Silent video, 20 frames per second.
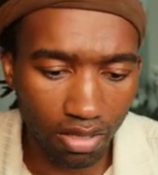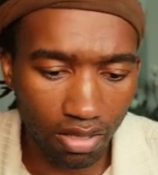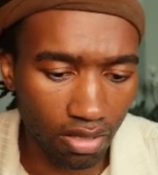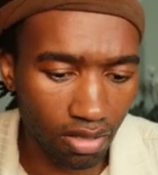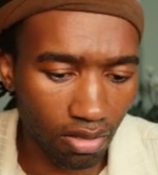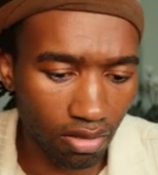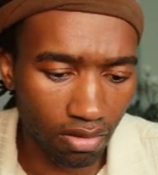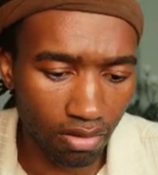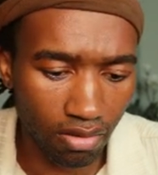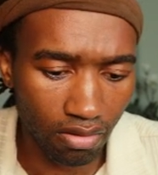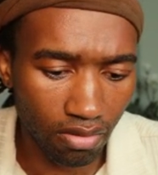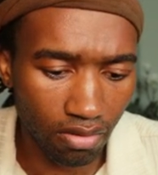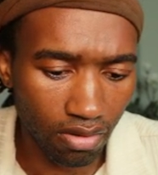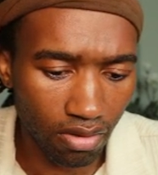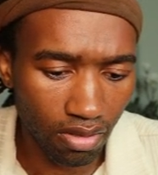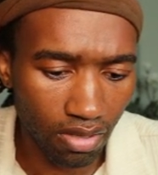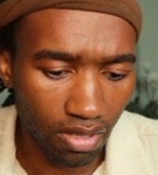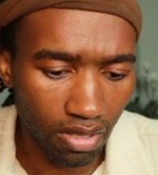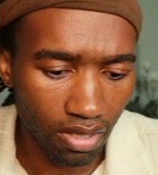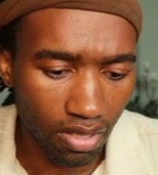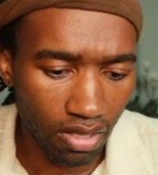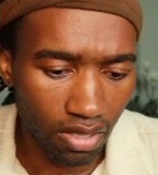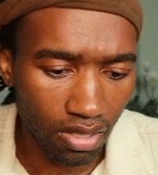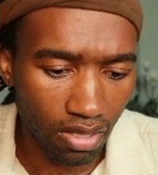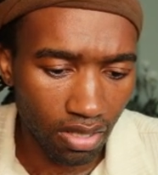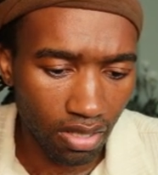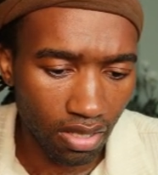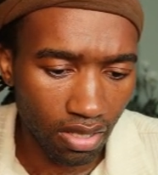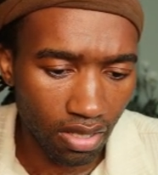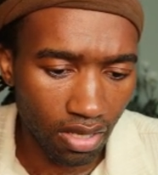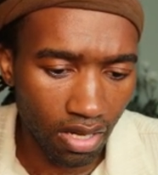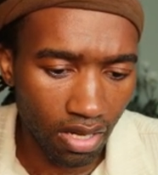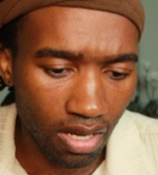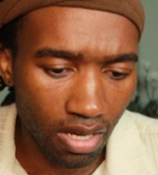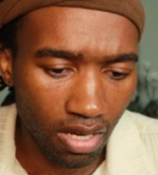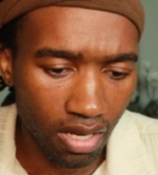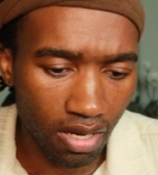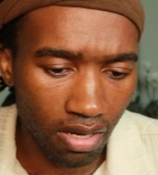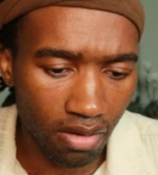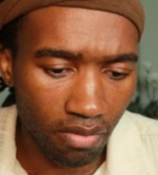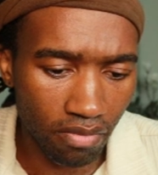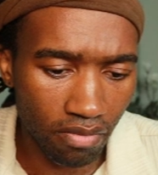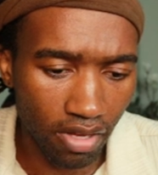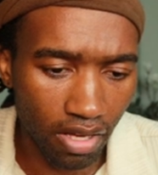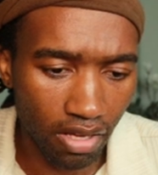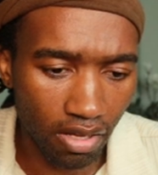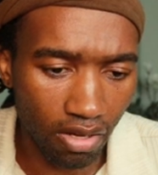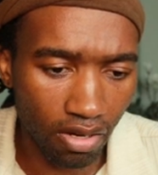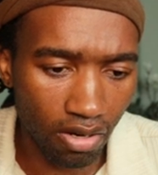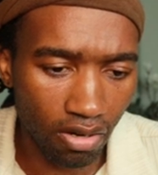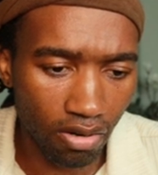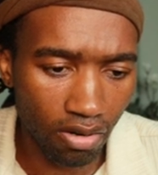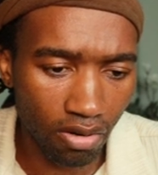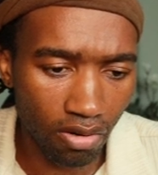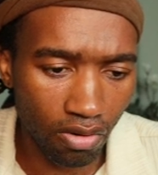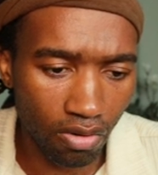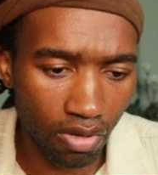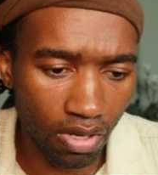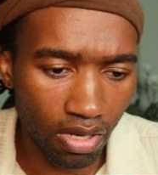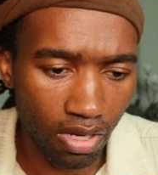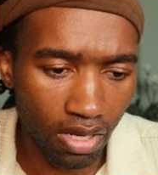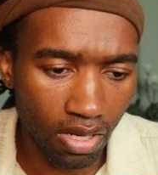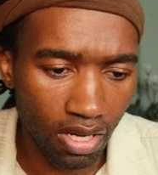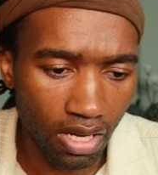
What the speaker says: So there you go.